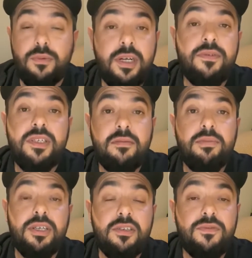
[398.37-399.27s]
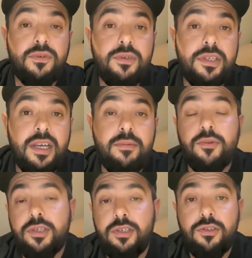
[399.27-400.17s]
When every team plays their first game, we're
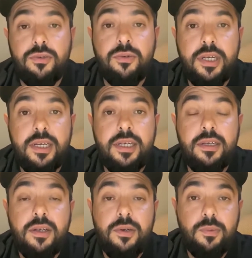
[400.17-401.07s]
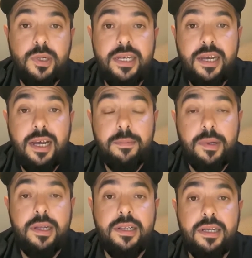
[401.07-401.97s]
going to do a recap
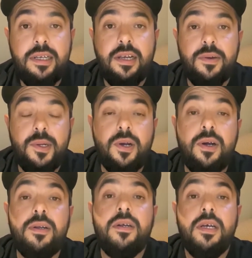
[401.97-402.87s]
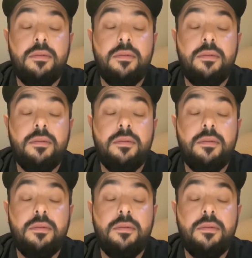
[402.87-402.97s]
and then carry on.